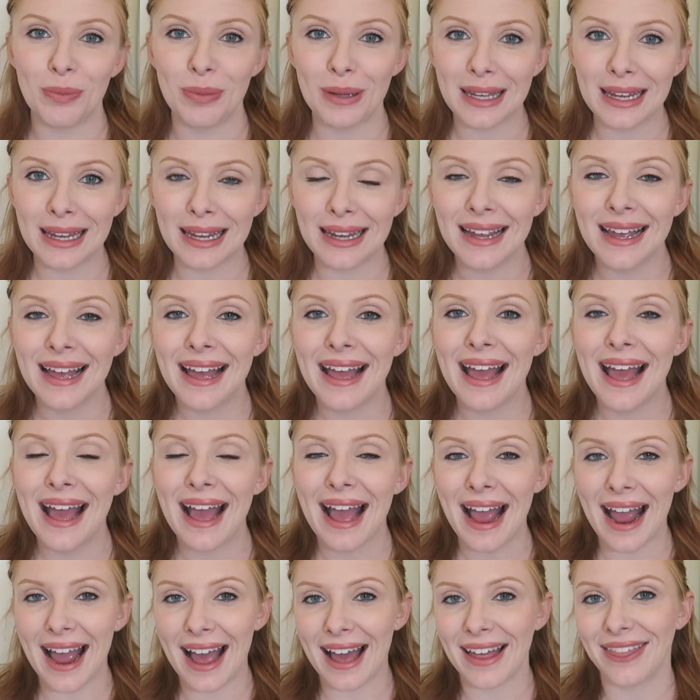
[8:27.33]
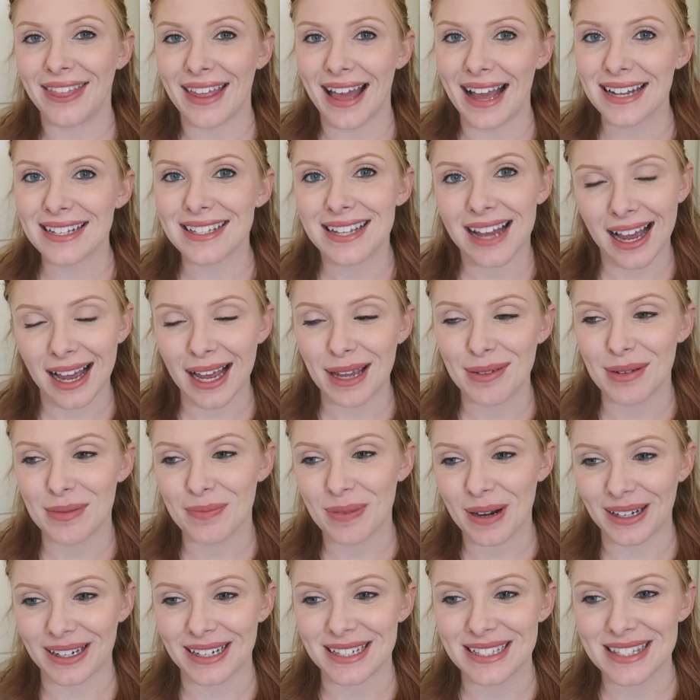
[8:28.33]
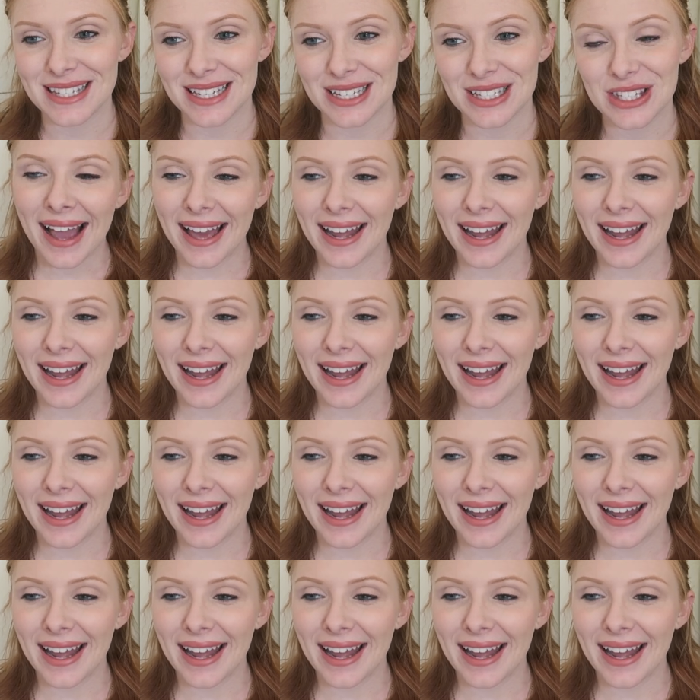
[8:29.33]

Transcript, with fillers: be at that time in pregnancy.